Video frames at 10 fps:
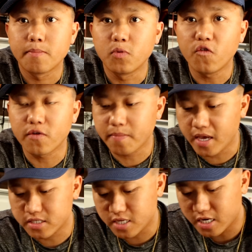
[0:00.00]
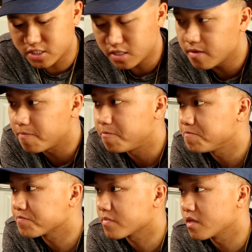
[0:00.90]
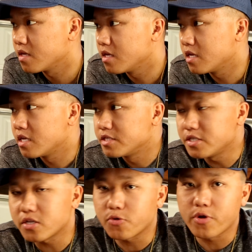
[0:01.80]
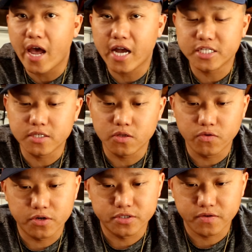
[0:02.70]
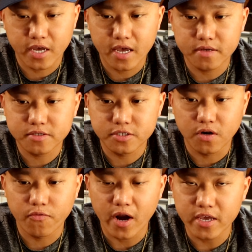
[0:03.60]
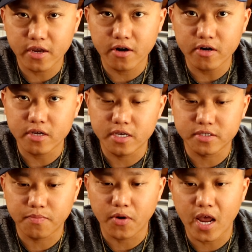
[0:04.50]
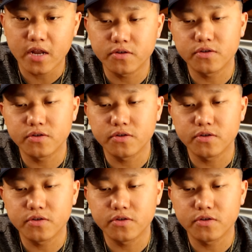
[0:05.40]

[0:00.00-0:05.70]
moving bait section. These are the reaction lures, okay? So right here is a brand